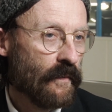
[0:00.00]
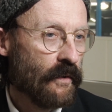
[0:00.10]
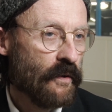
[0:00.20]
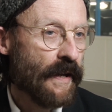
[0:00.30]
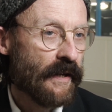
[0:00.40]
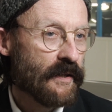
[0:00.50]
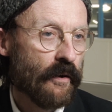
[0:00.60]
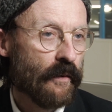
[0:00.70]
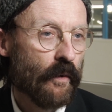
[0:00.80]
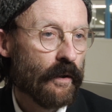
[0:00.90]

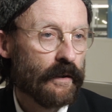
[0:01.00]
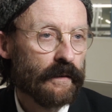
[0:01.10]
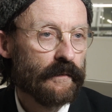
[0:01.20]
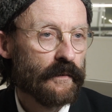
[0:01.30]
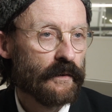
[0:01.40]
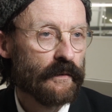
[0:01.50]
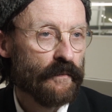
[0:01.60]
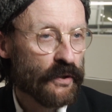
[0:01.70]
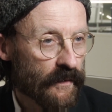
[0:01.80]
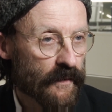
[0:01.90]
humanitarian work, to
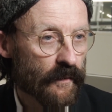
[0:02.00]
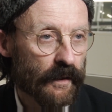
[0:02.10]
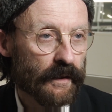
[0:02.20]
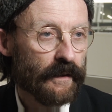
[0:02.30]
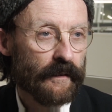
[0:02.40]
missions work?